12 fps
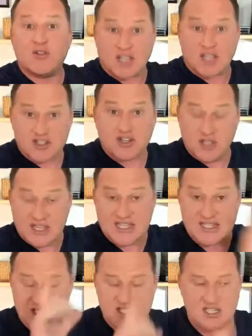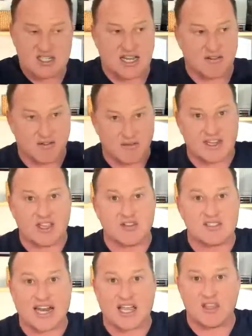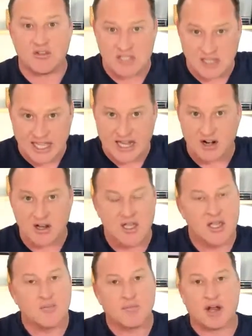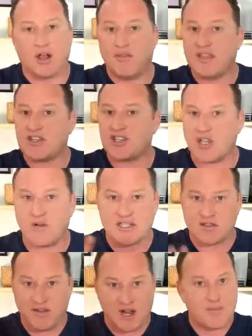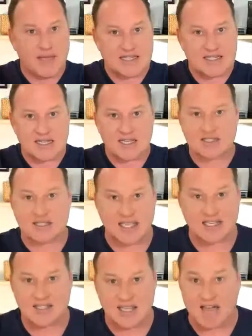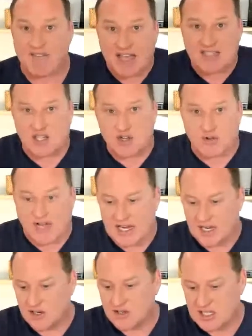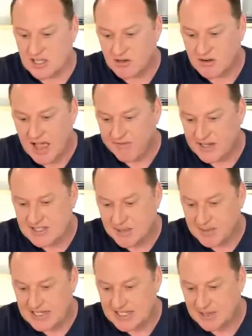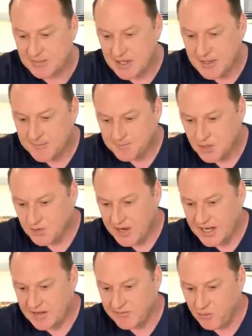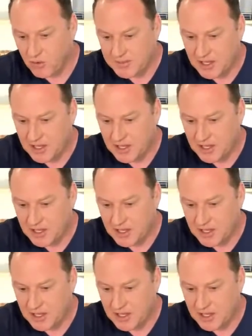I'll show you these in just a second for videos that I use later. But on this show, it's very basic. It's things that I've actually created using the graphics that my team created for me.